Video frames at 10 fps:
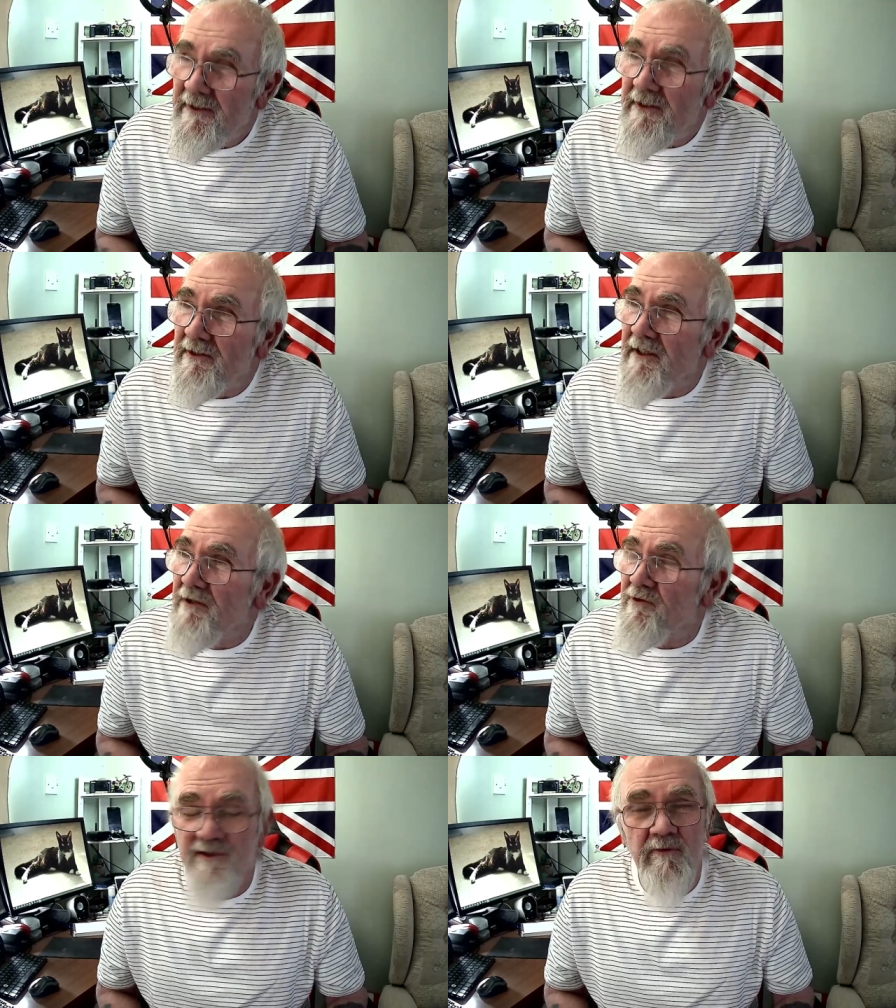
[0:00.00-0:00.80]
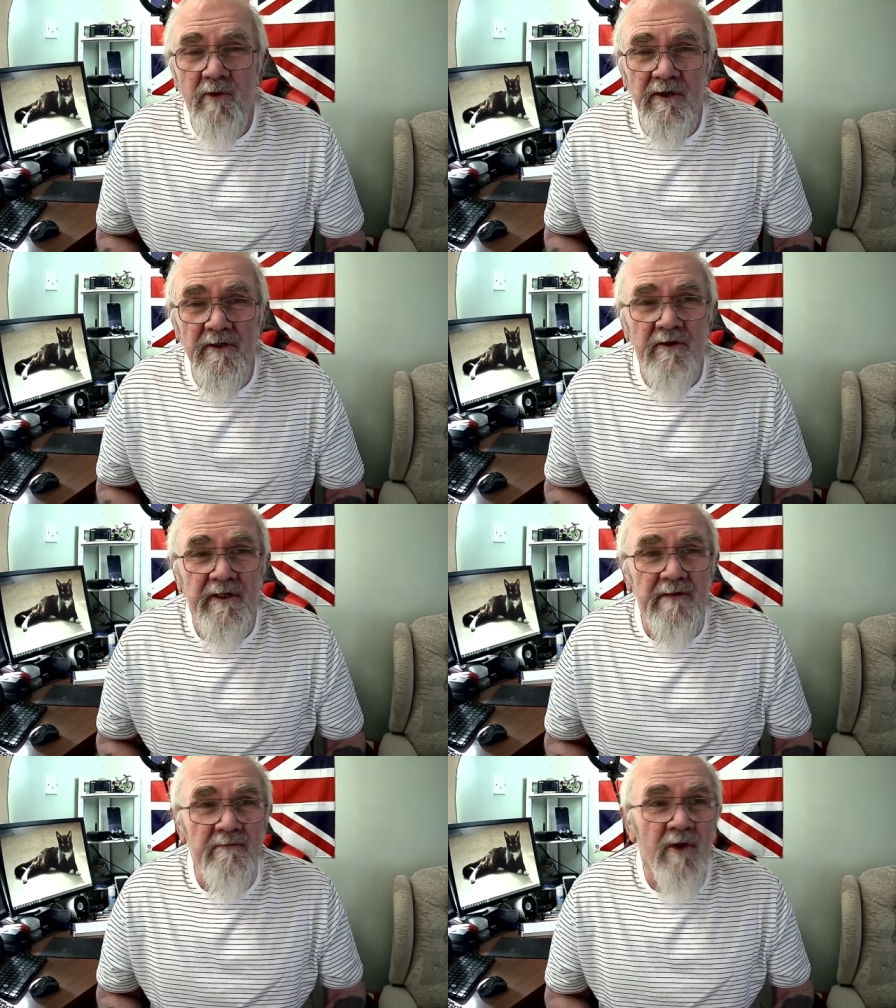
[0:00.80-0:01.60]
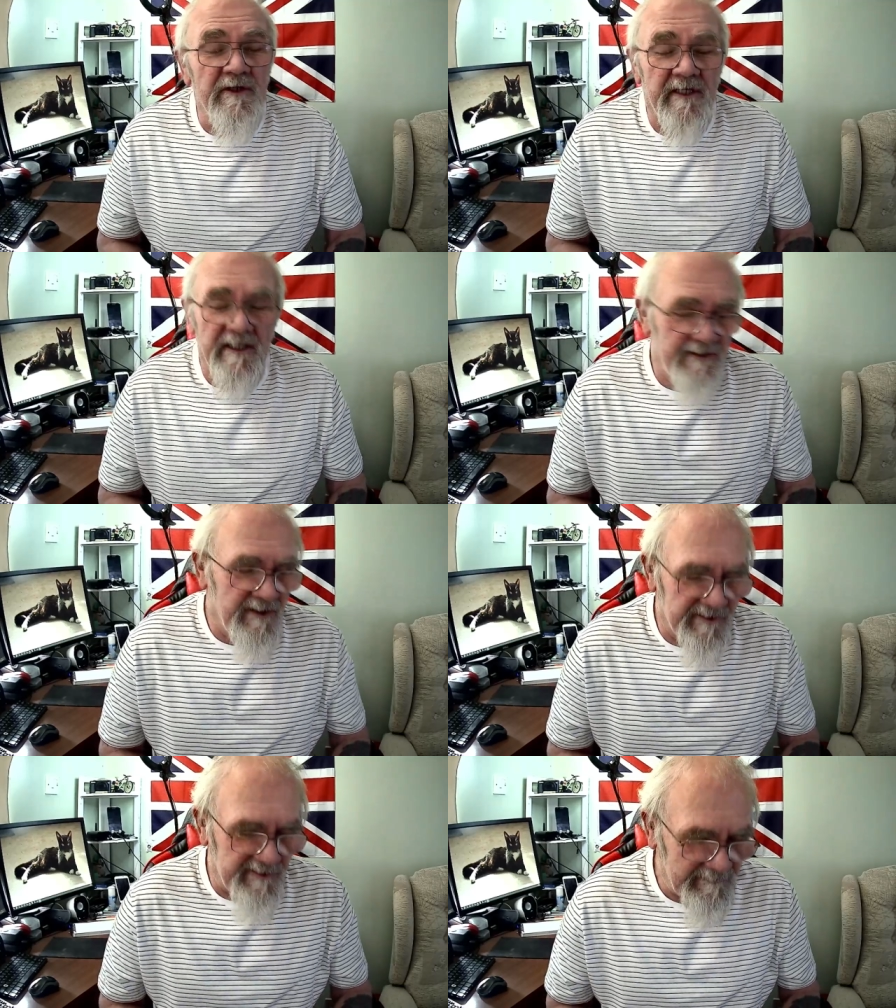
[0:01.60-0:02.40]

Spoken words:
they also want to look at my kidneys.